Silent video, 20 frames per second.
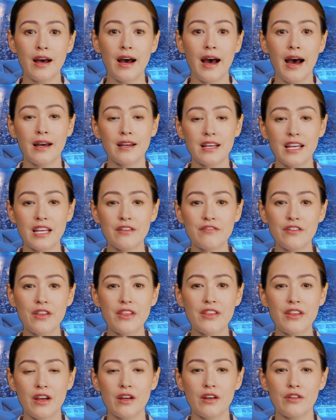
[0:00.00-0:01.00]
and even
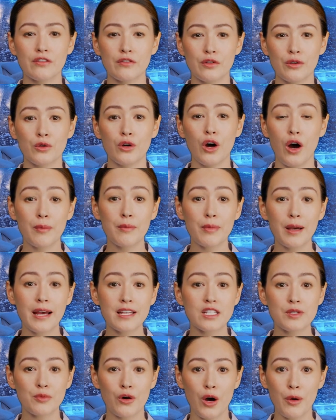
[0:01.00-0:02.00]
think through
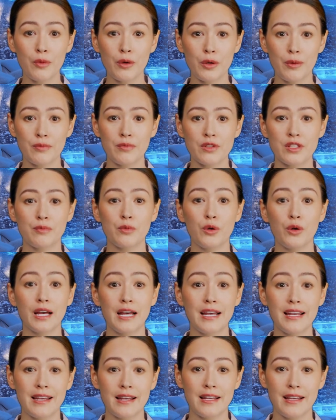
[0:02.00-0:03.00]
complex problems more
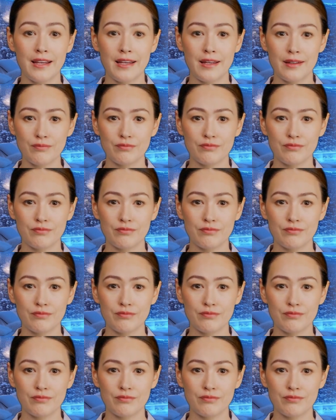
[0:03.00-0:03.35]
clearly.